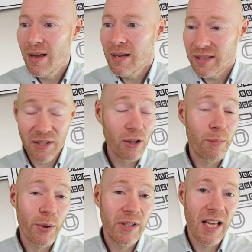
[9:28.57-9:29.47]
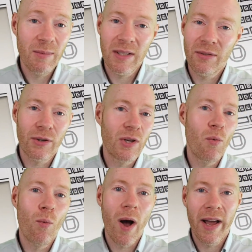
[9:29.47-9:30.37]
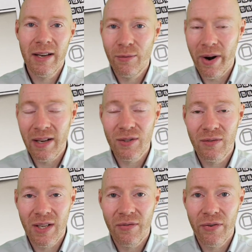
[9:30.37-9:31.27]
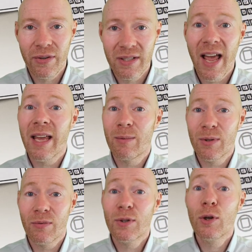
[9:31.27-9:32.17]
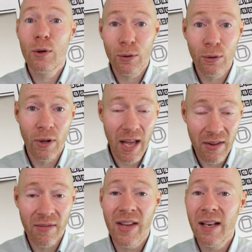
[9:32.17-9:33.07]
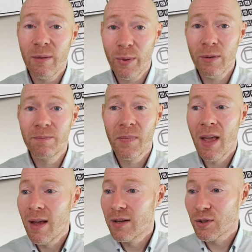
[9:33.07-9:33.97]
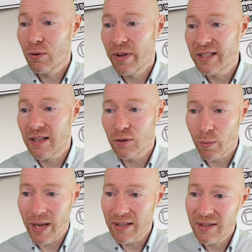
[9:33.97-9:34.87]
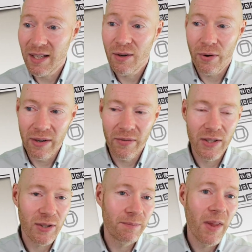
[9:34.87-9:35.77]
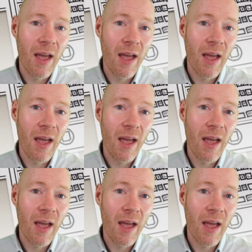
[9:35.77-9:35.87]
Digital prototyping, there's a wide range of different types of tool available. So things like Adobe XD or InVision.